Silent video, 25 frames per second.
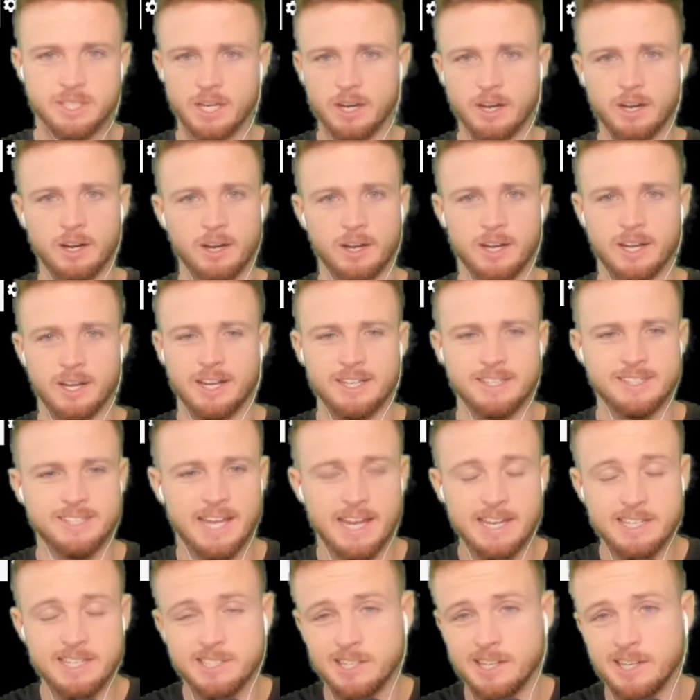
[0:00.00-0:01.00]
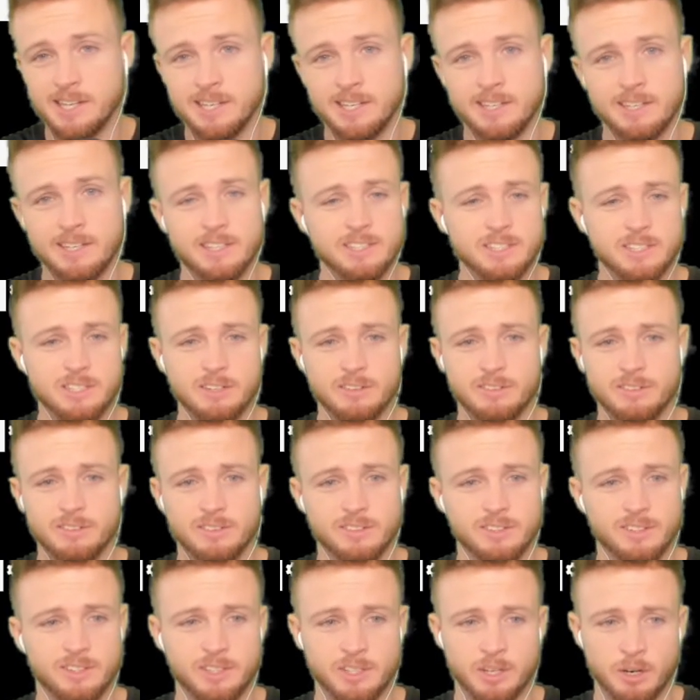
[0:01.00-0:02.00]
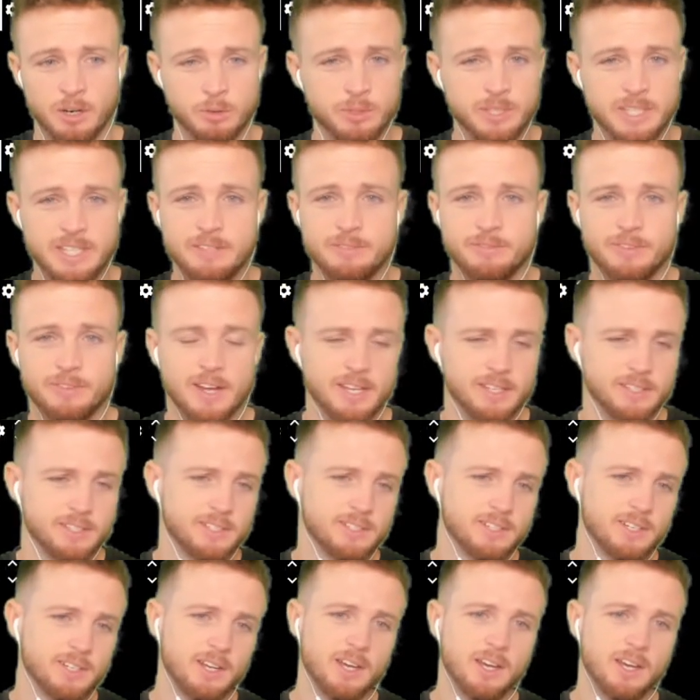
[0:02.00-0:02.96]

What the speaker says: intensity, defense,